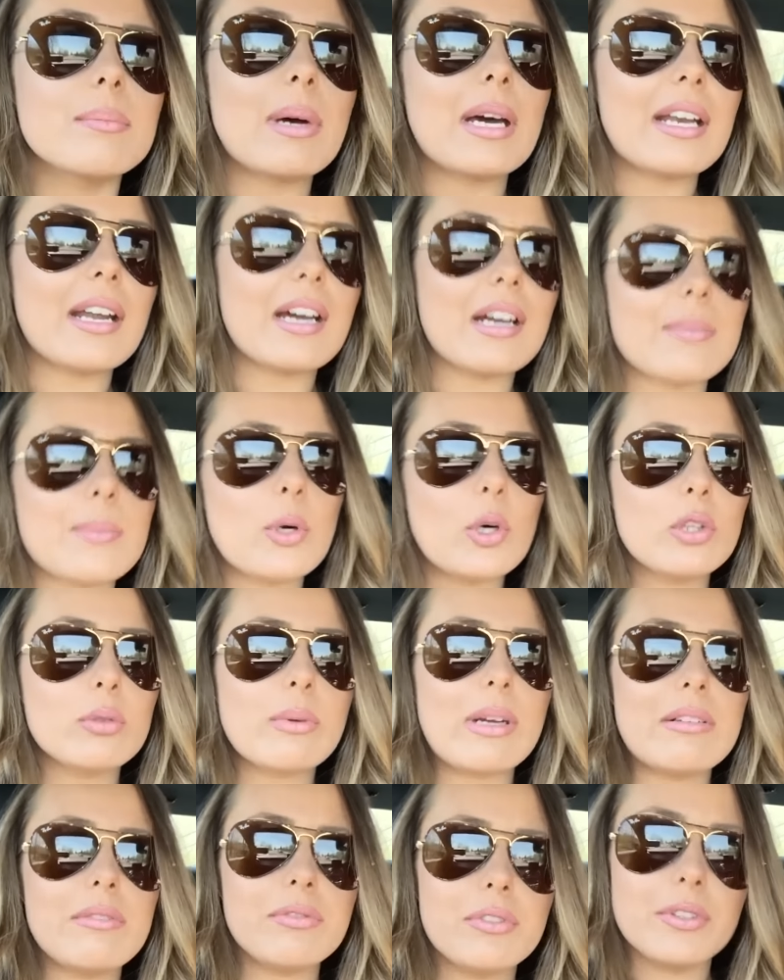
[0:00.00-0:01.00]
But um,
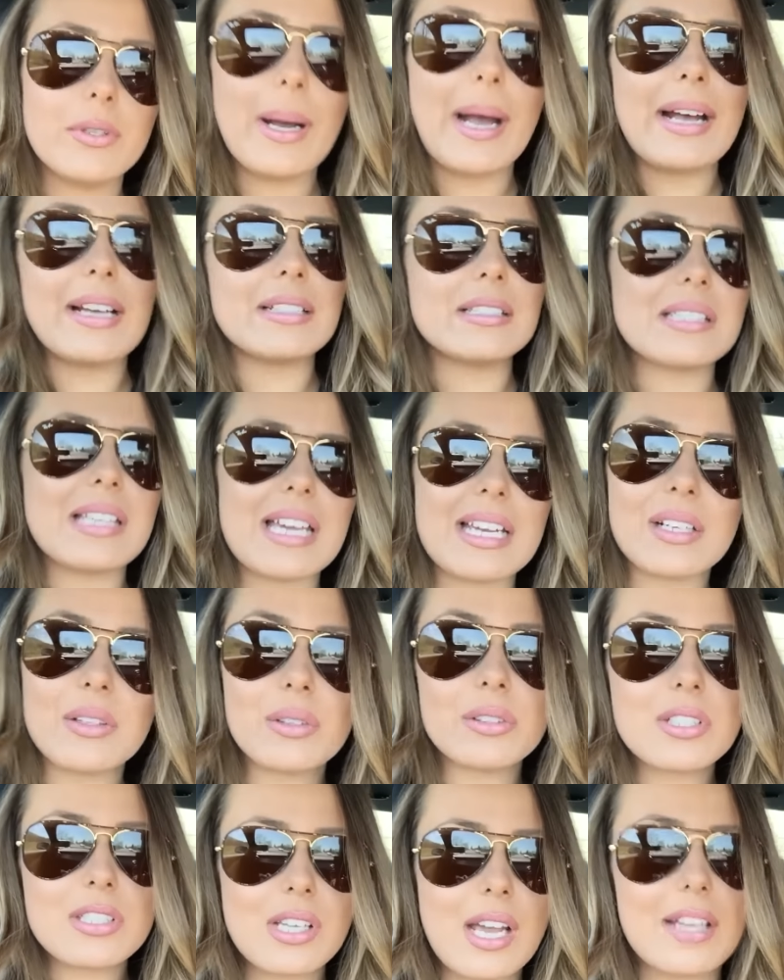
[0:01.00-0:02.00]
Holt Renfrew has
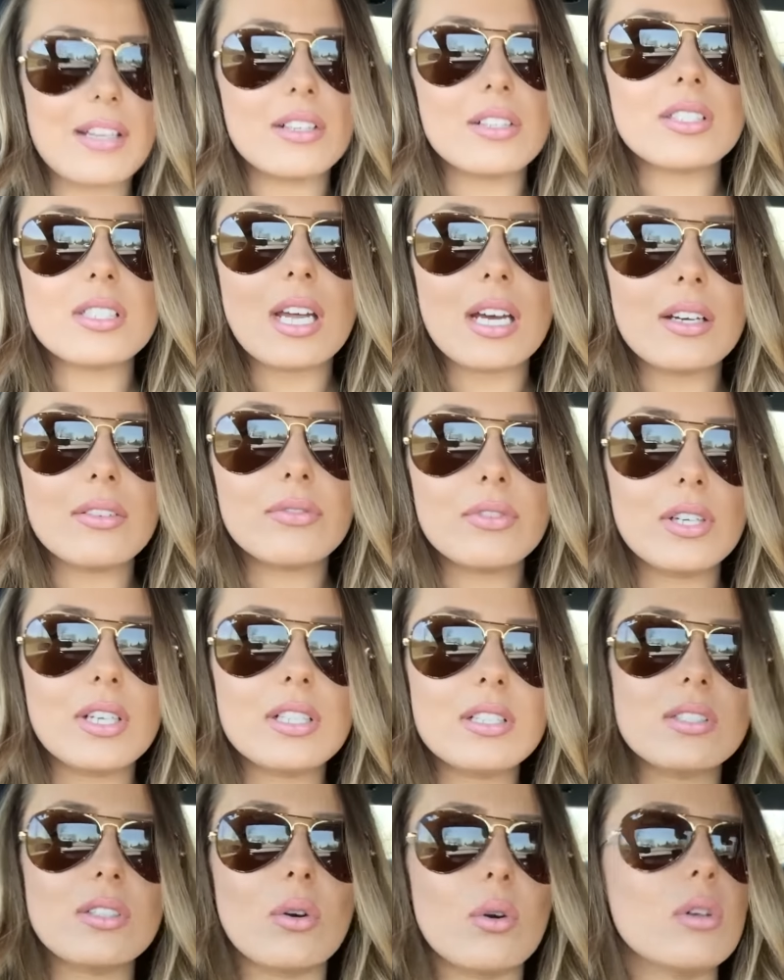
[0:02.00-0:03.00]
like designer stuff.
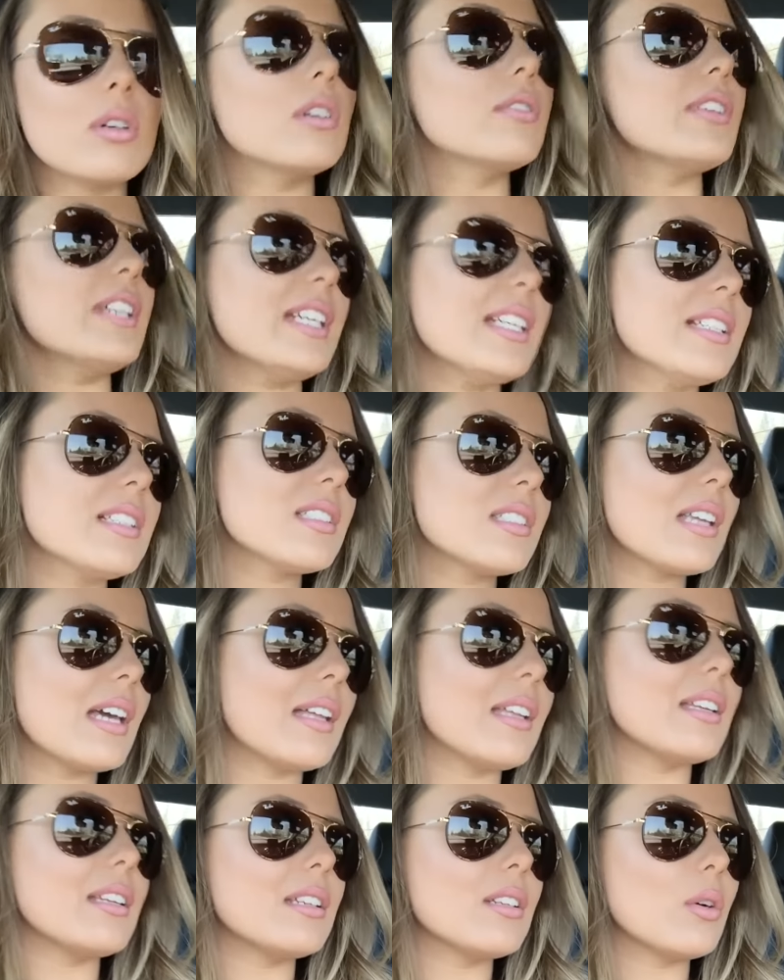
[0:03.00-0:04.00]
There's Ogilvy's
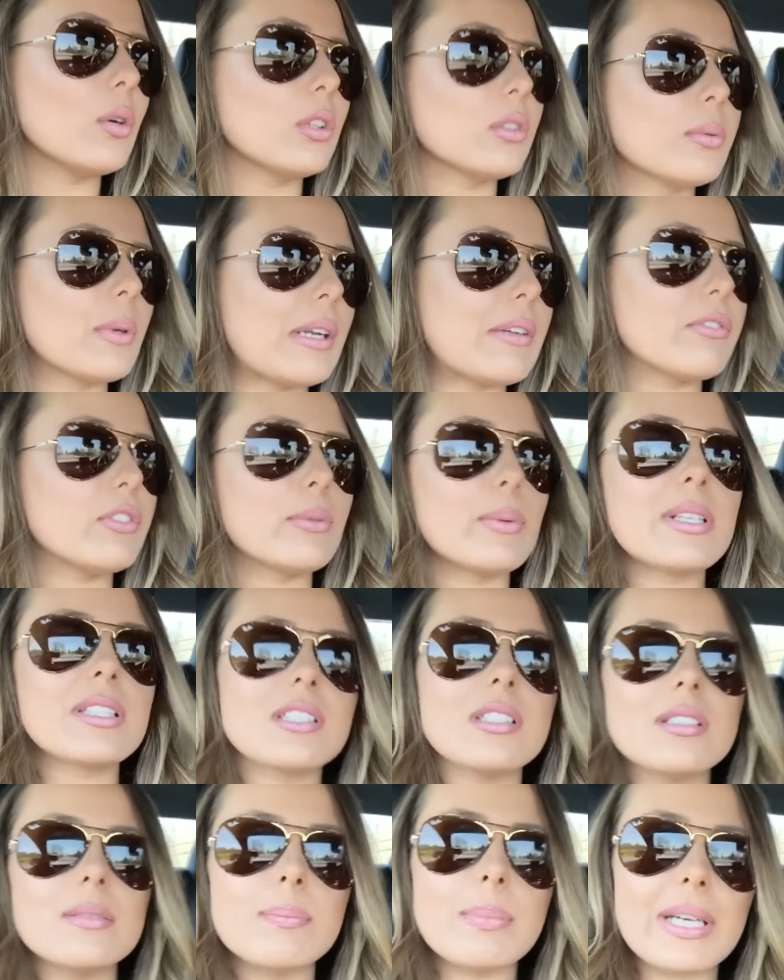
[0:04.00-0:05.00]
and Holt Renfrew.
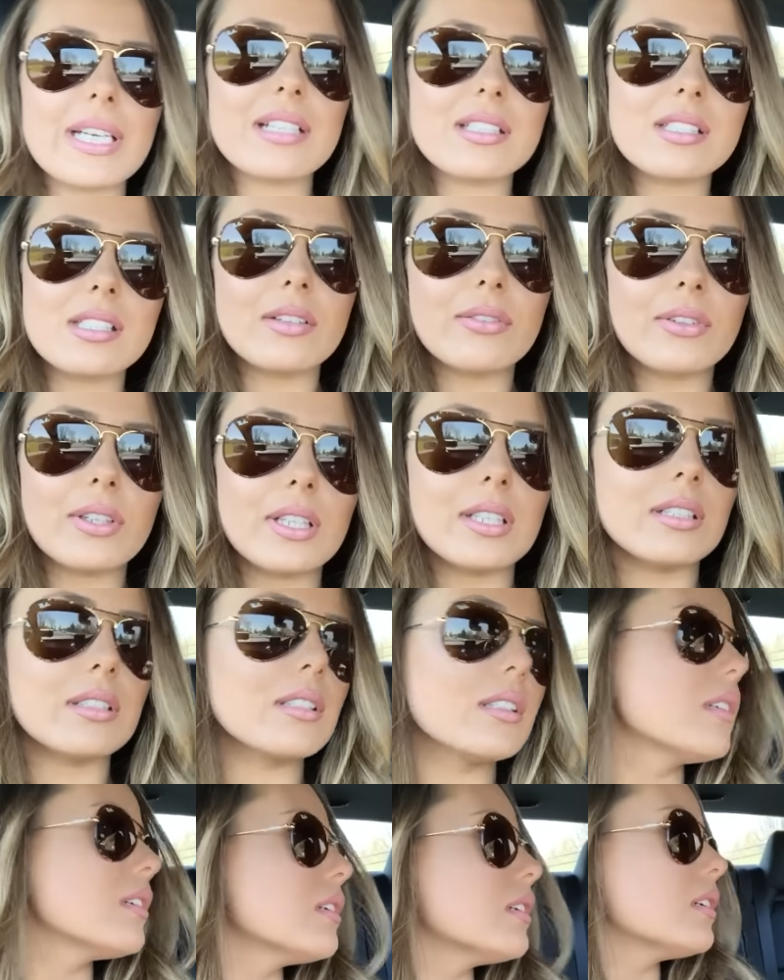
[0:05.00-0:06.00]
What's the biggest difference?
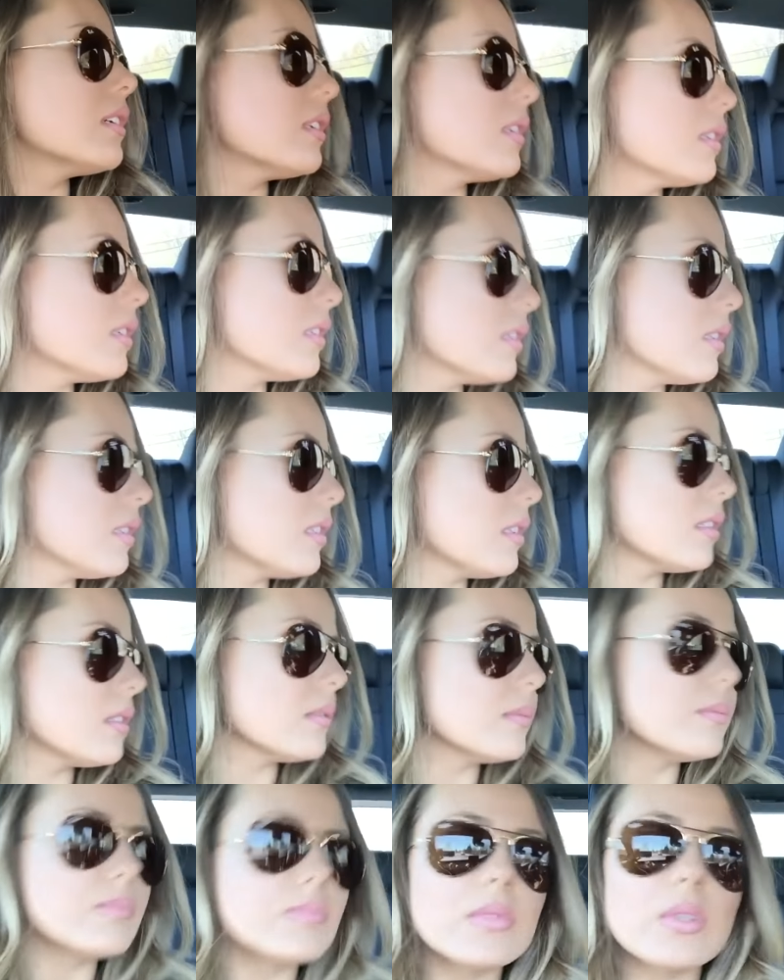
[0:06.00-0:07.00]

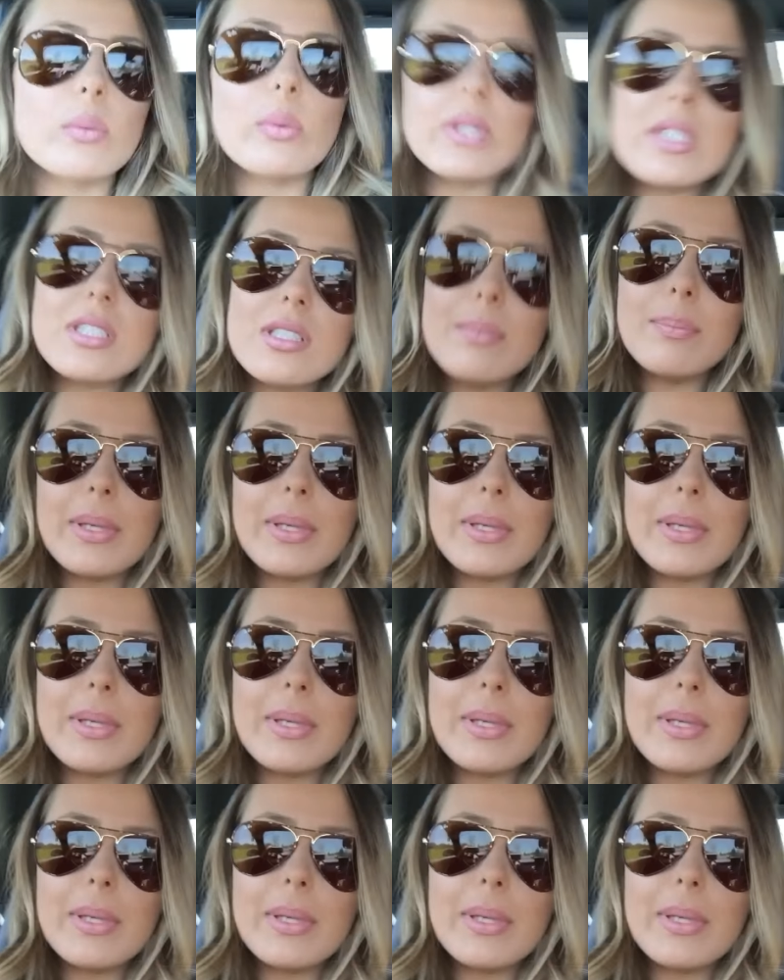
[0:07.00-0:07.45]
What's